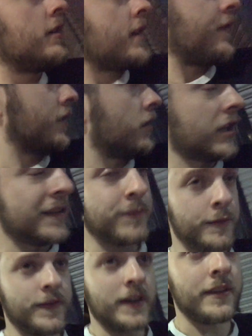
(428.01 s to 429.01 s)
If you're not a
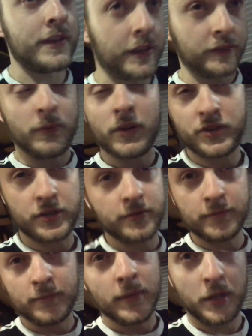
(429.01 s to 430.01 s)
Liverpool fan, thanks for
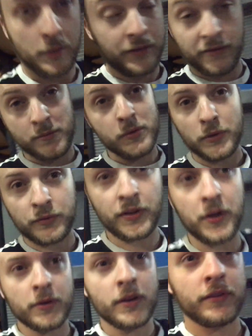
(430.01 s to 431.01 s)
watching, even more
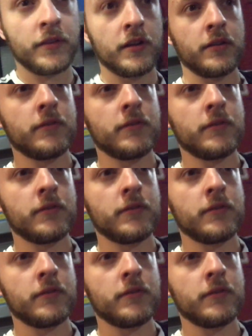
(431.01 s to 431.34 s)
so, because,